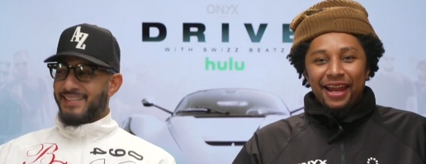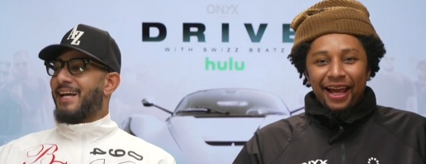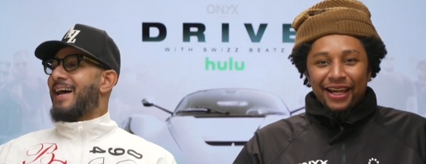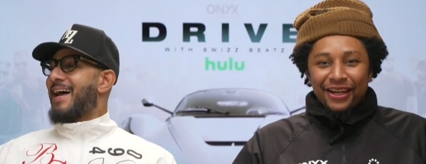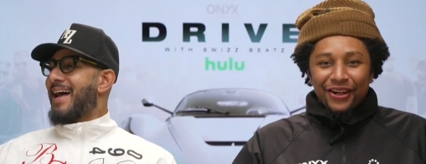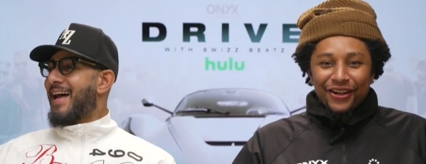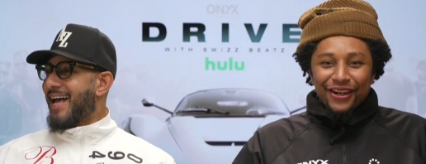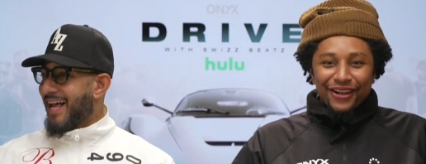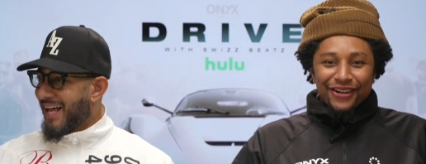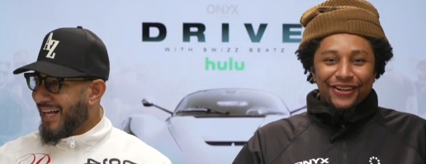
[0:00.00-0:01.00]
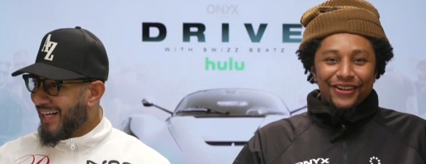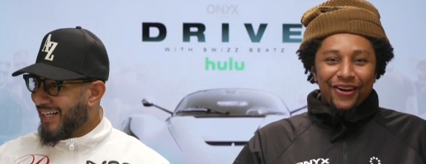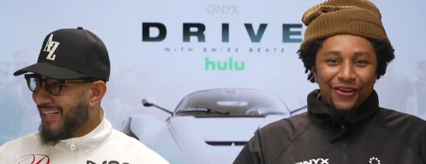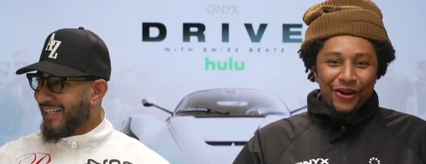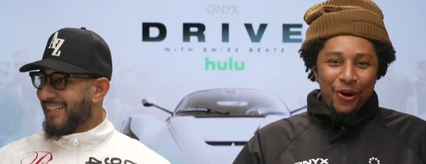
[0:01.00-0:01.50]
Speaker 1: like you, you, you,
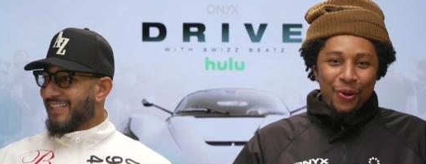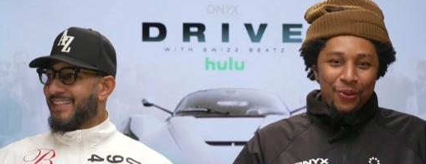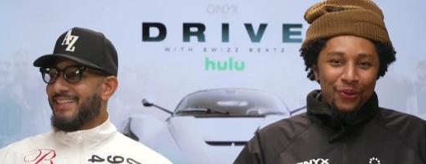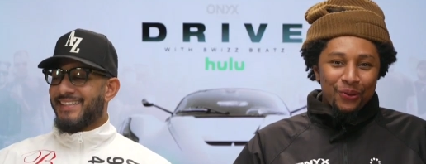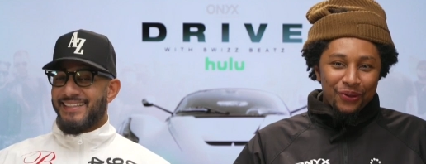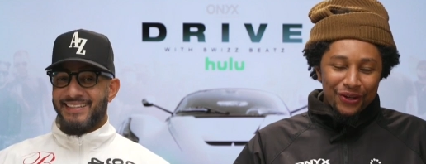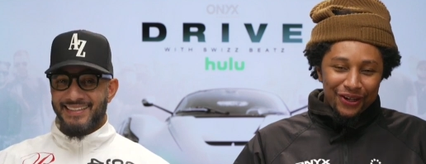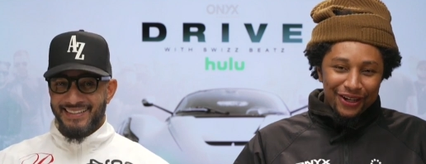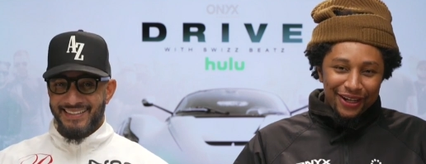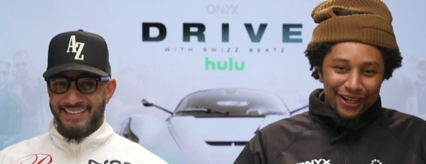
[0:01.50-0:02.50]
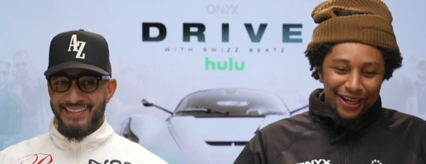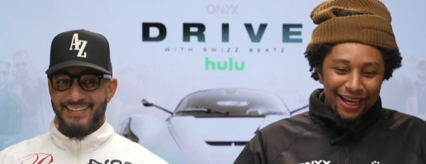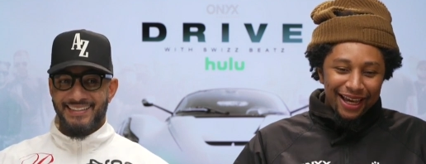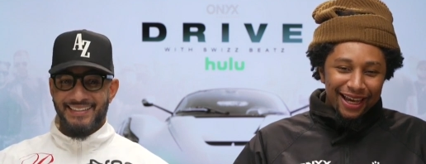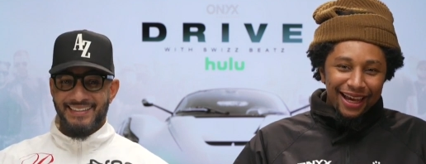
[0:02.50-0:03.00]
don't know you,
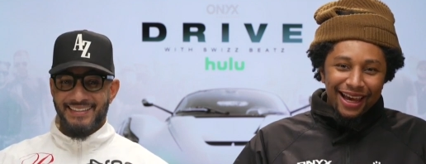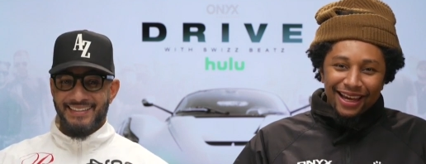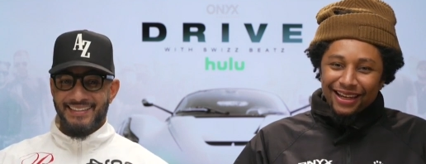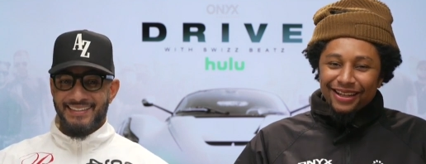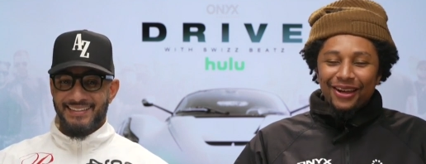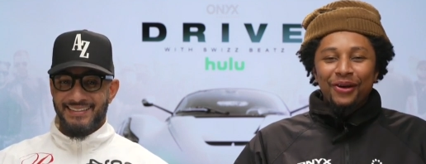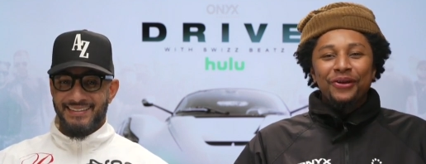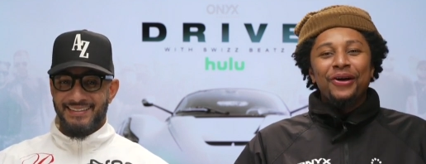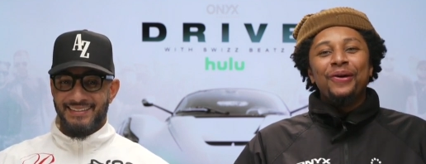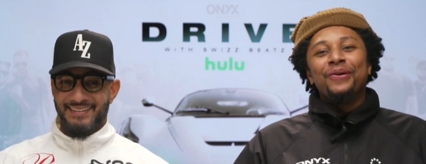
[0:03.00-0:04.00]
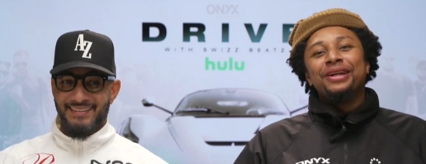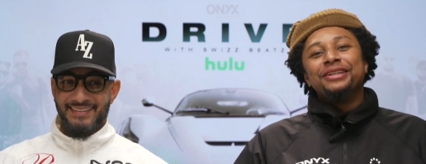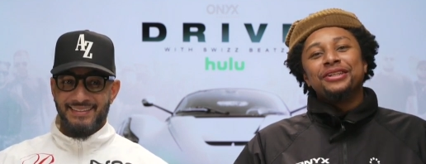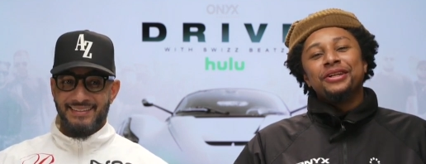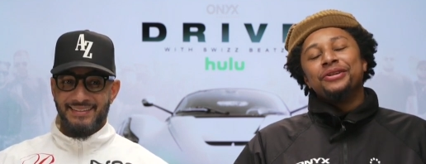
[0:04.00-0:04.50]
you, don't know what
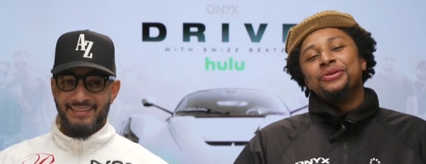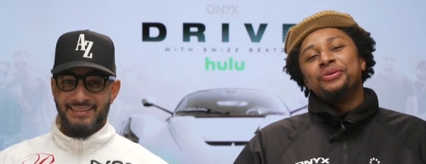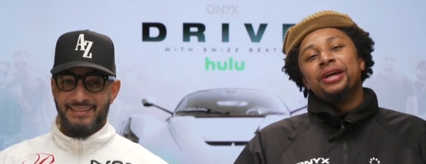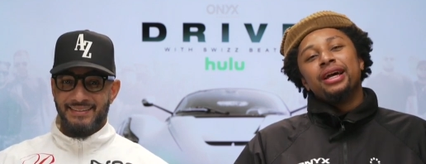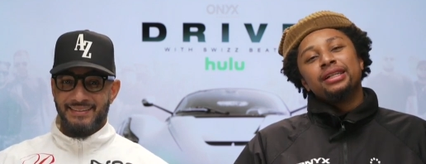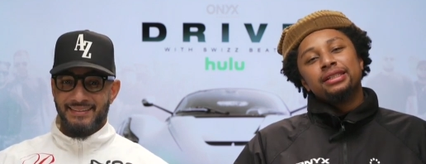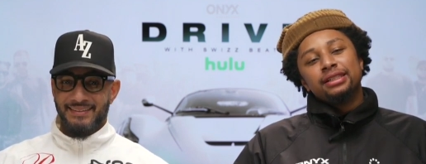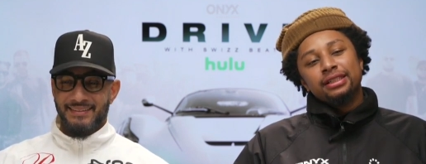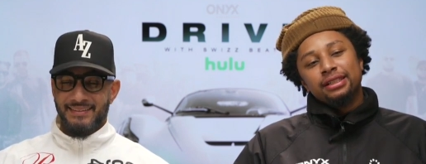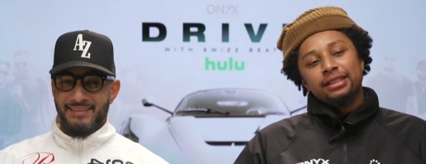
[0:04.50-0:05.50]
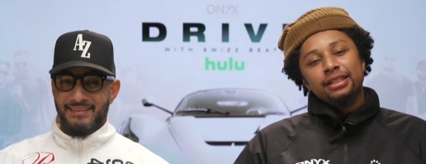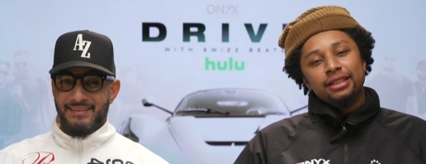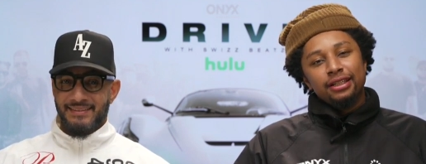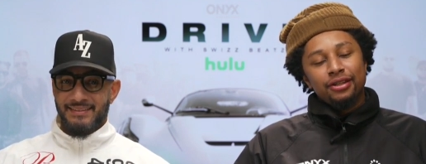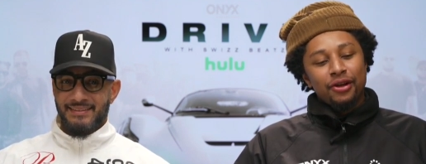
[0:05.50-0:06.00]
he's gonna do next
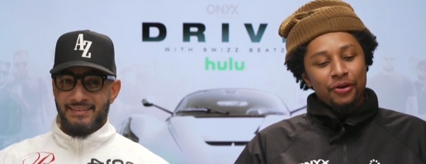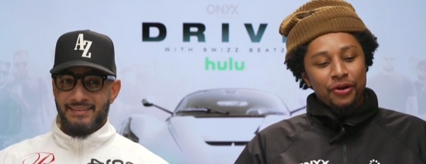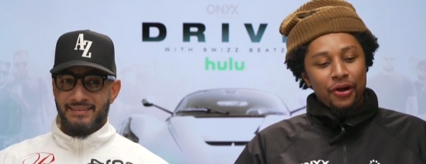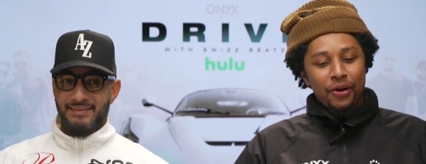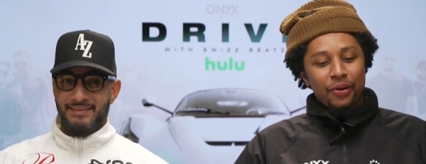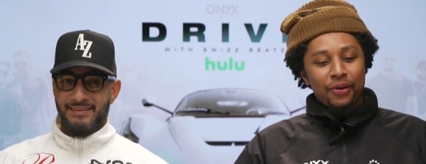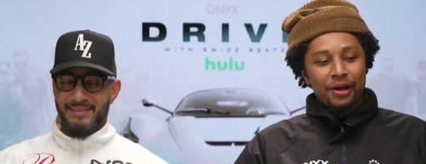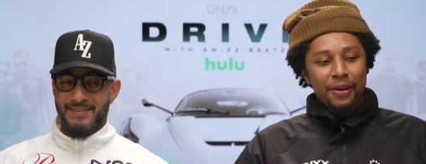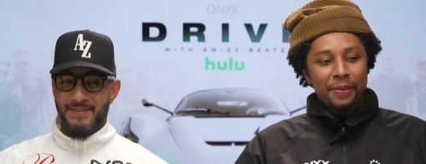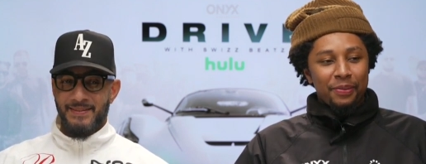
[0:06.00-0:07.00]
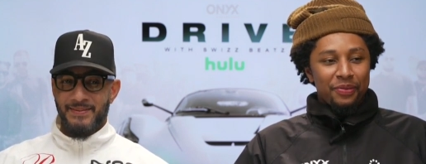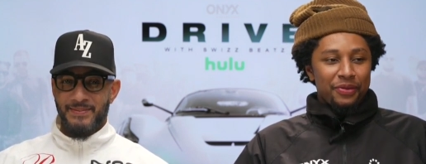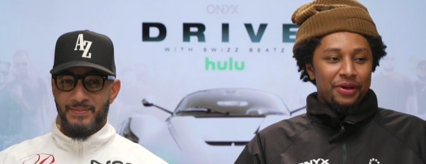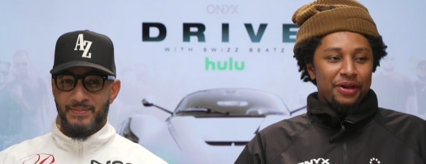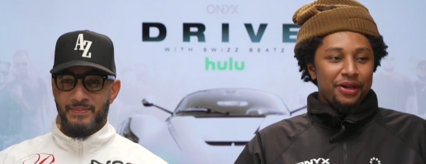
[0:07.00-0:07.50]
you don't know. Um,
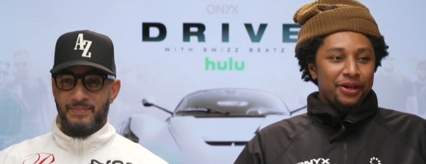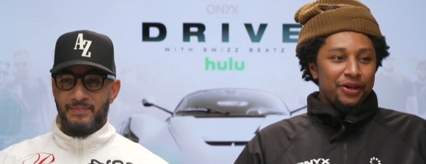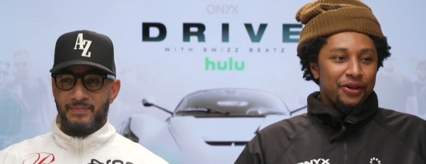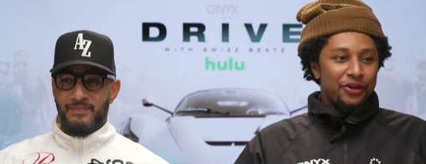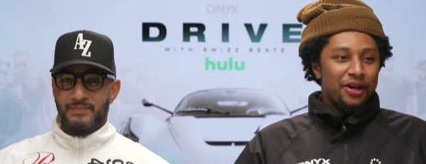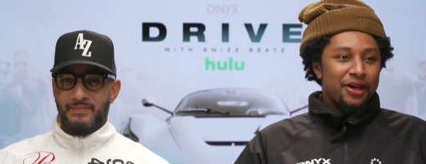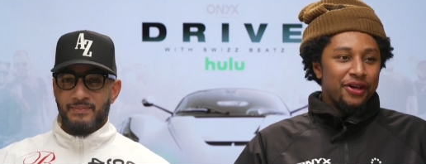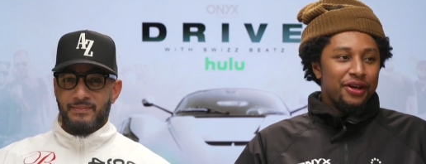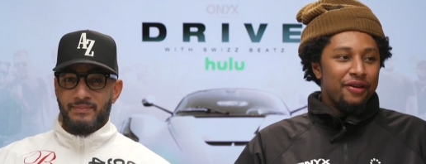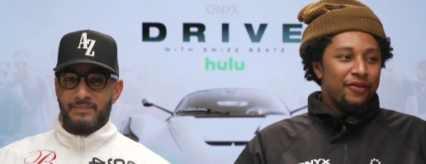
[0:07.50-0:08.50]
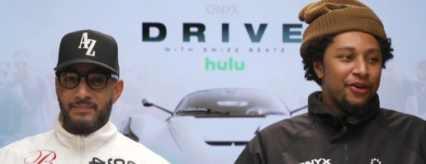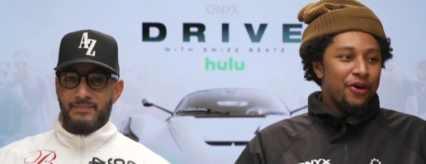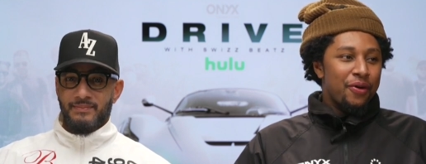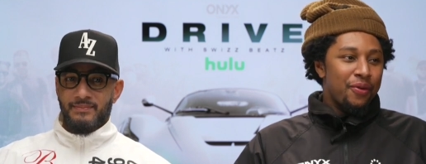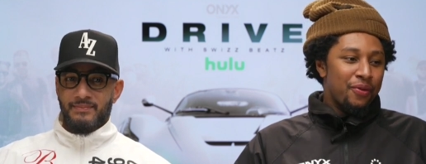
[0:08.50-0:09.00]
you ne- you never
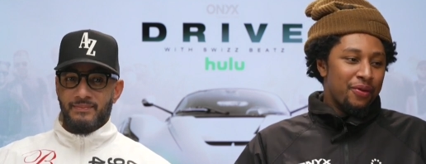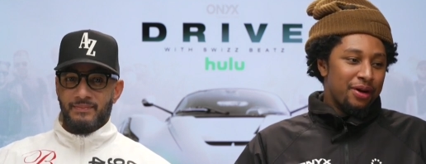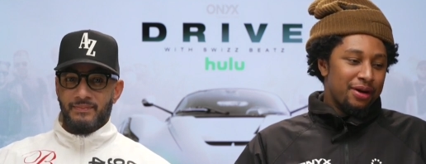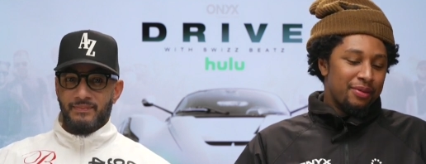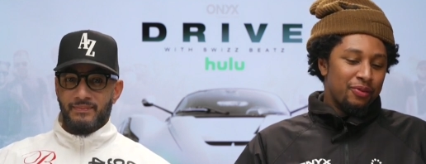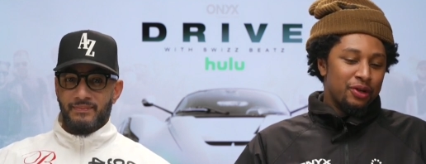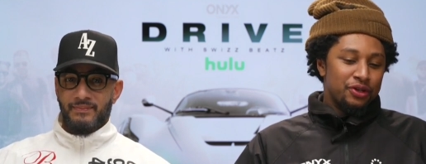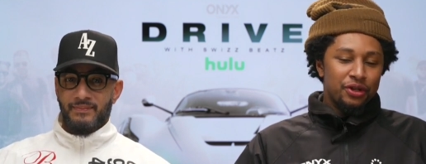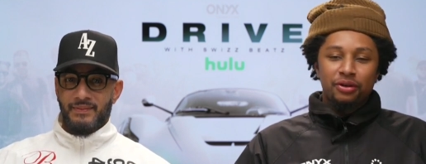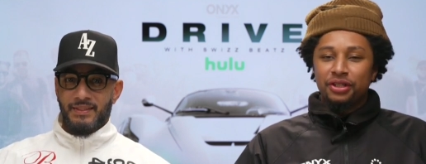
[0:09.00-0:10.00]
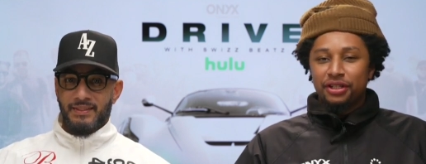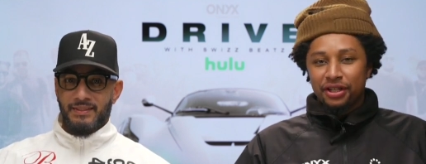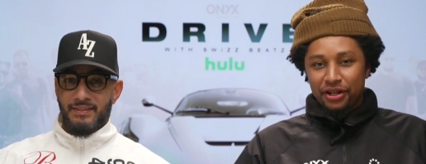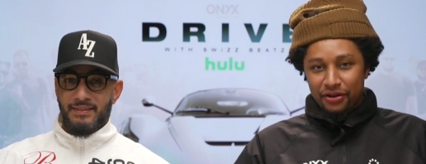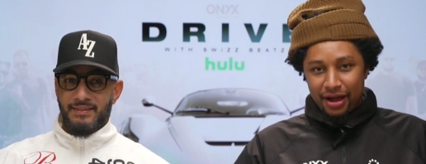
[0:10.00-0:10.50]
know um, what jokes he's
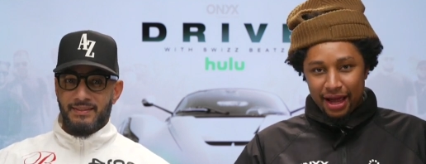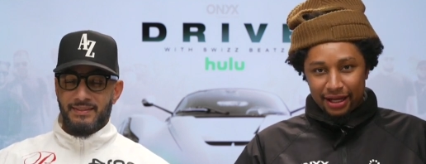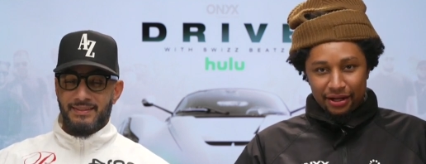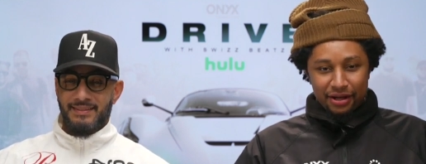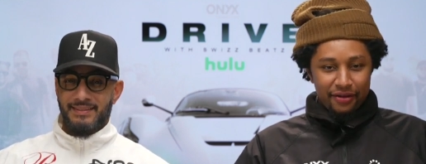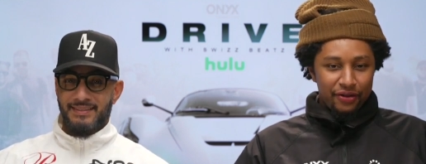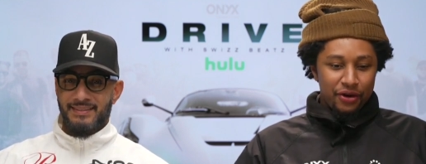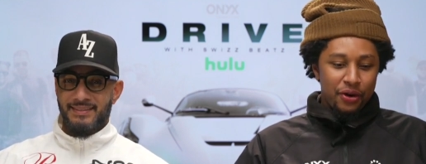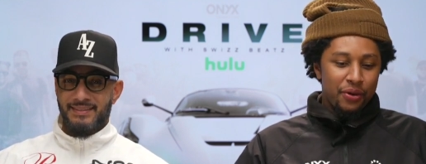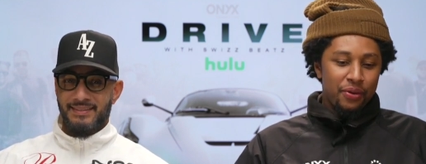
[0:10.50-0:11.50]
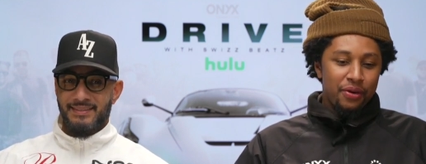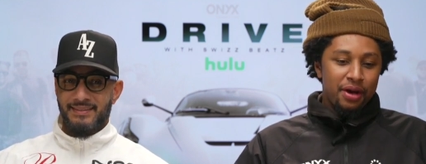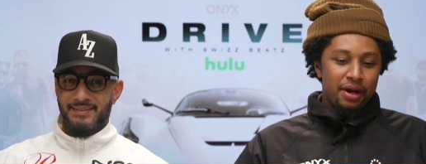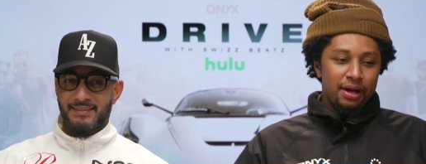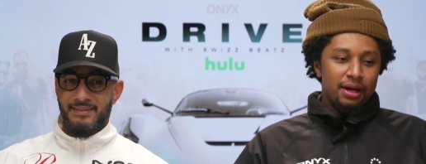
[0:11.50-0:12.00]
gonna crack. You never know.
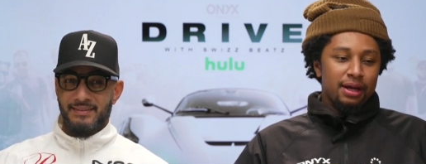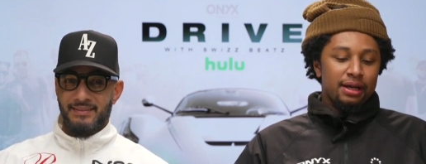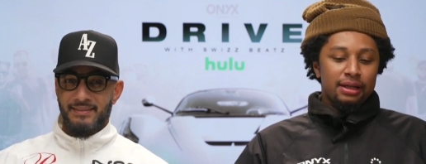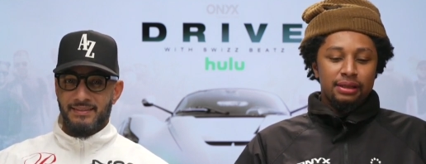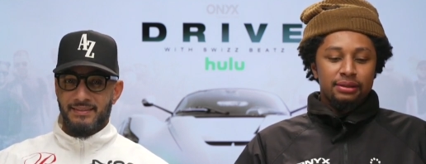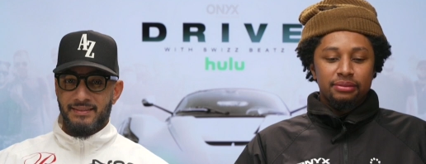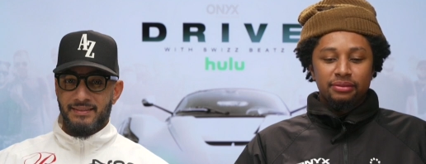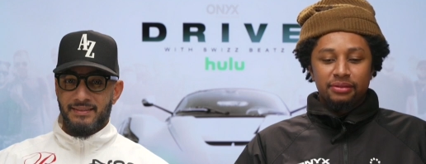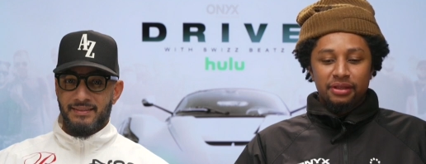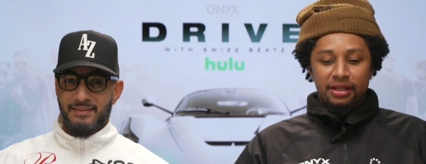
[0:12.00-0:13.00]
Um,